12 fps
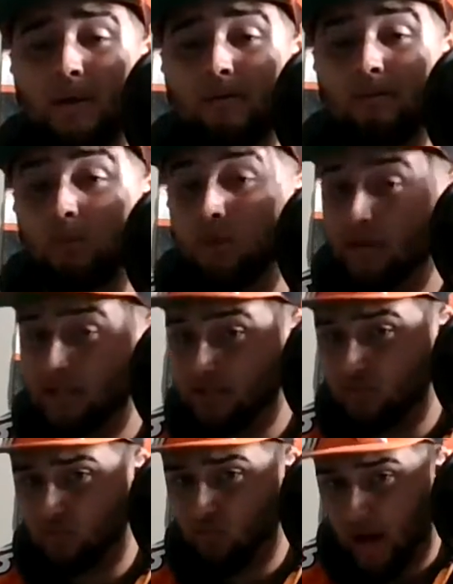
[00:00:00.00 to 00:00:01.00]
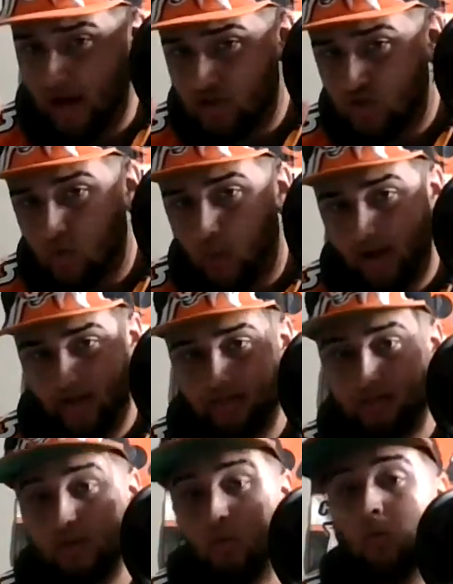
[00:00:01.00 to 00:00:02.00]
Well, he ran
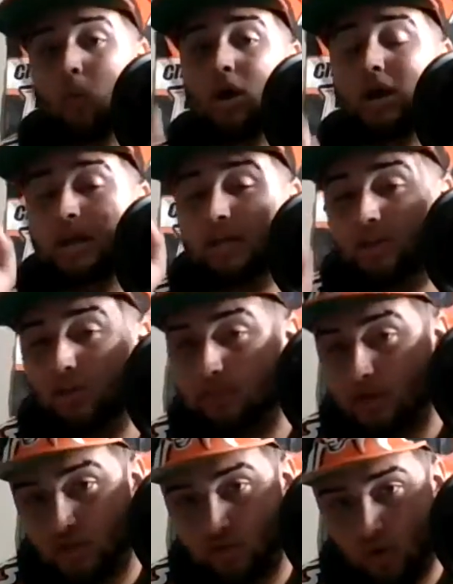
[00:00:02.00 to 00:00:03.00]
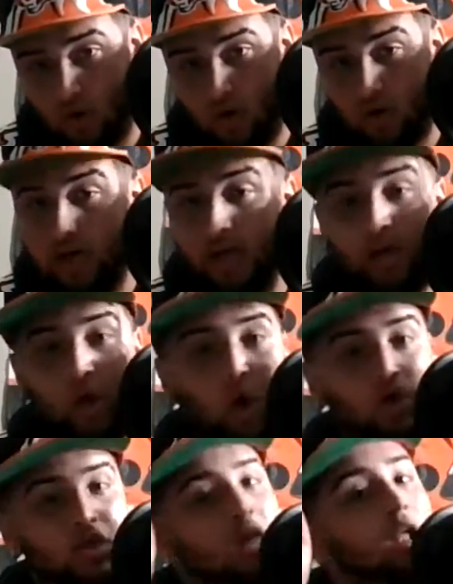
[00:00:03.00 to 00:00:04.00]
twice. One on a QB draw. He
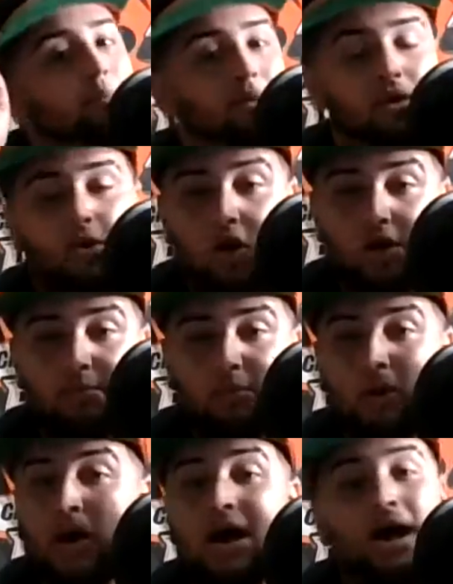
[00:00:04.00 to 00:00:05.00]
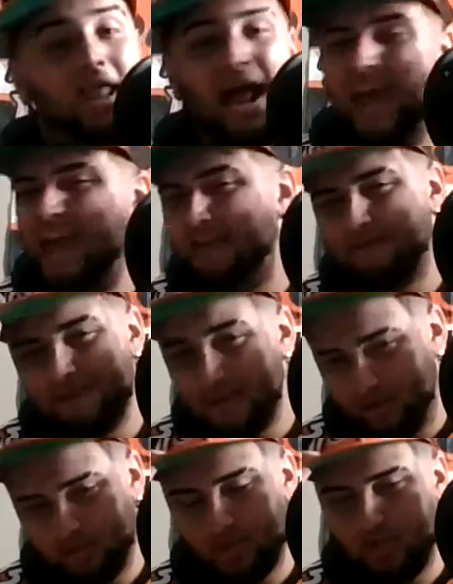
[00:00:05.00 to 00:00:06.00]
called that up in an audible, and I had a
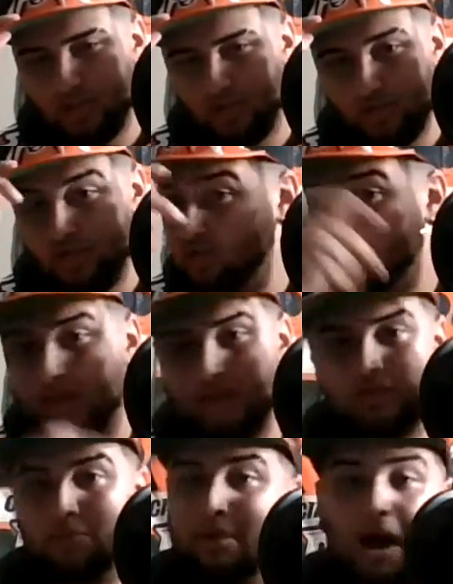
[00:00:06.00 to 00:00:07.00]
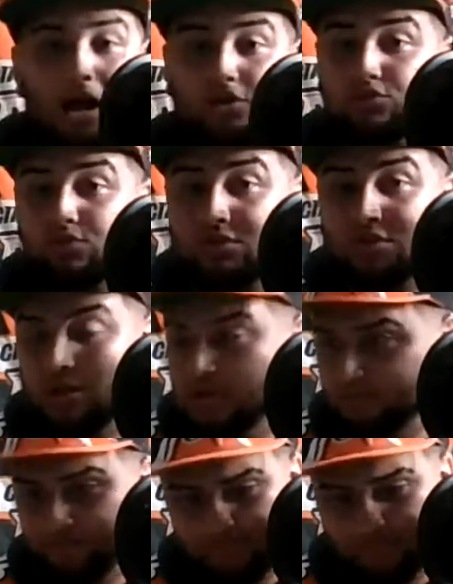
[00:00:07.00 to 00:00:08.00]
feeling he was going to do it too, because the box was
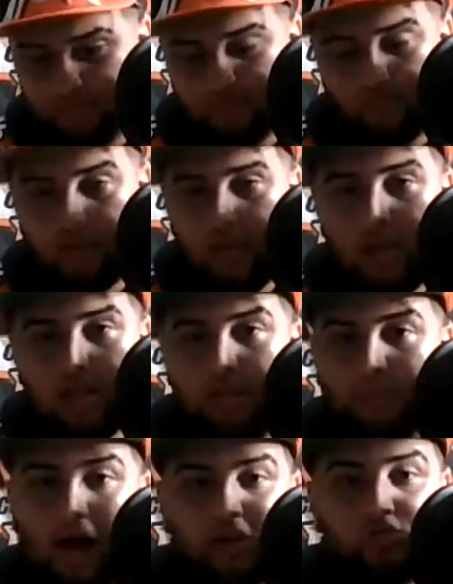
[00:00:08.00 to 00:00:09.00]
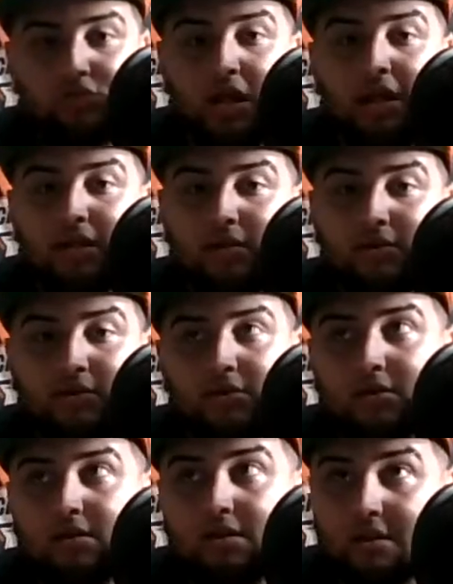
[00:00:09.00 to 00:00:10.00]
light.
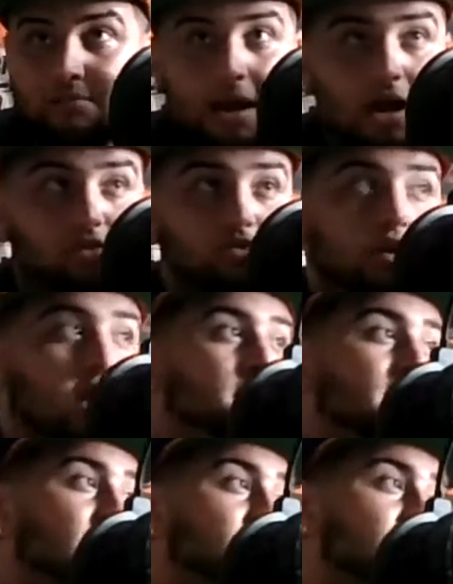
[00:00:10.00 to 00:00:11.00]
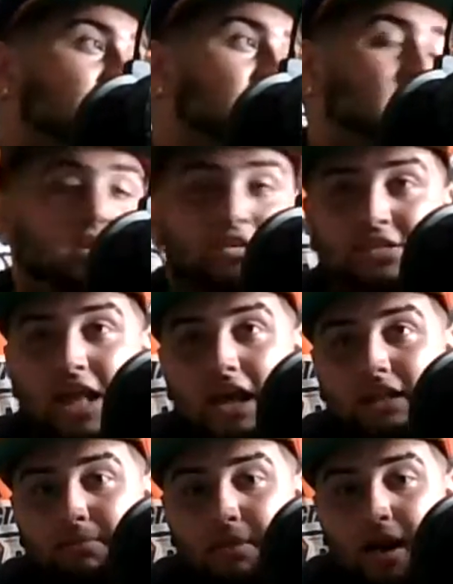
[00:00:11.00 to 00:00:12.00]
The box was light because they
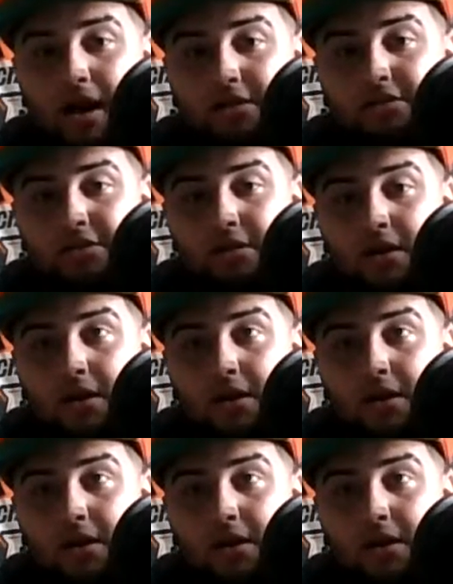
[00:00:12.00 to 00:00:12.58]
stacked the box.